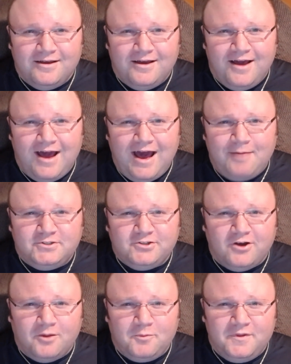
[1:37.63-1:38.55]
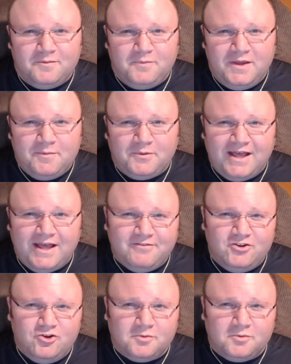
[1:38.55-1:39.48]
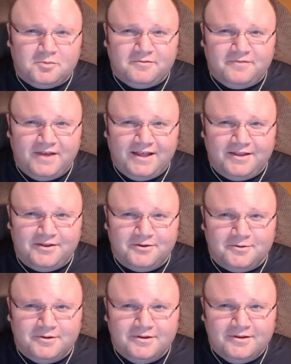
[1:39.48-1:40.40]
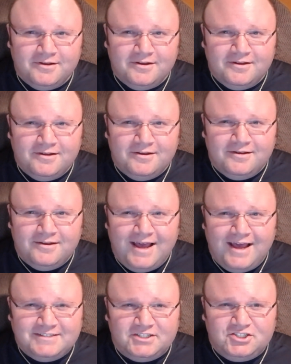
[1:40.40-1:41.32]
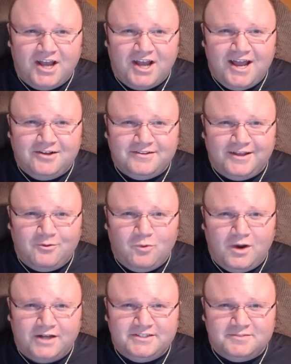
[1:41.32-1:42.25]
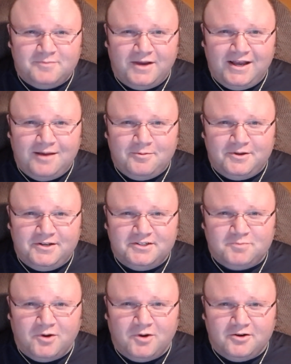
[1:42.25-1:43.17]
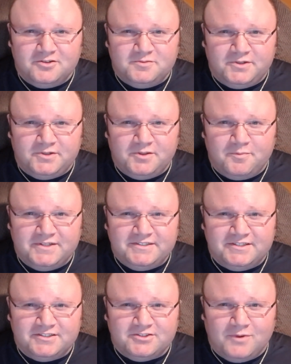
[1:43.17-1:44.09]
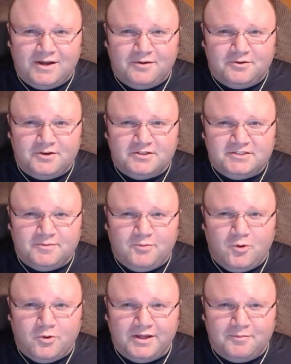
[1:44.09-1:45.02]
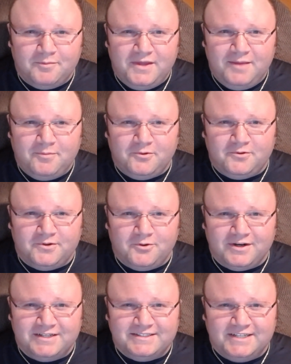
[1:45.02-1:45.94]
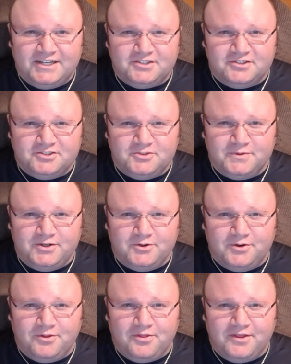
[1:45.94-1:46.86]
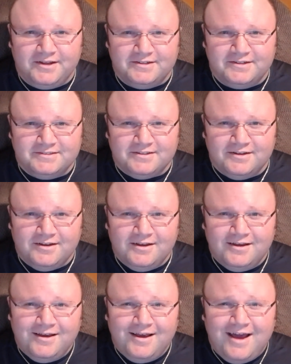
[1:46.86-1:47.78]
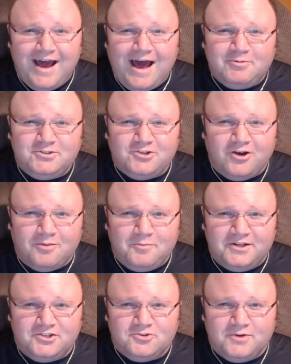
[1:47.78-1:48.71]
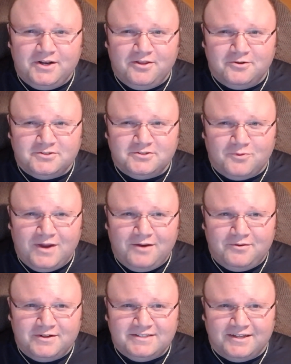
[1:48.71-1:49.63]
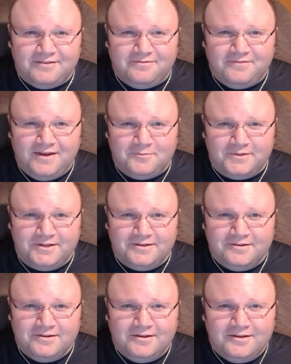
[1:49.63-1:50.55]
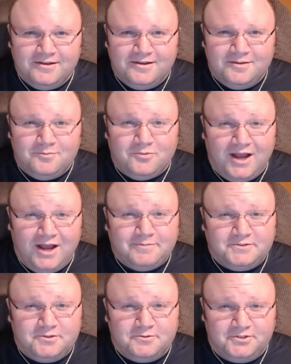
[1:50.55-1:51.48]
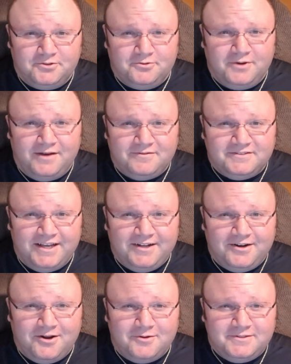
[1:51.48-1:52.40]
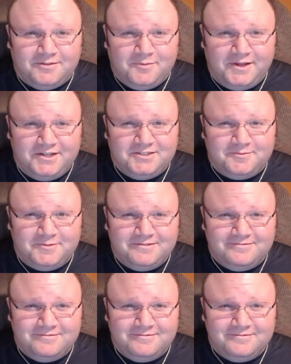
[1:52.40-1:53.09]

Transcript: Abba taught me that people have innumerable value. As a child, I watched as my Abba and his partners built a business around supporting people and organizations doing good things. Abba taught me to treat those around us like family. Perhaps you too have stayed at Hotel Benjamin?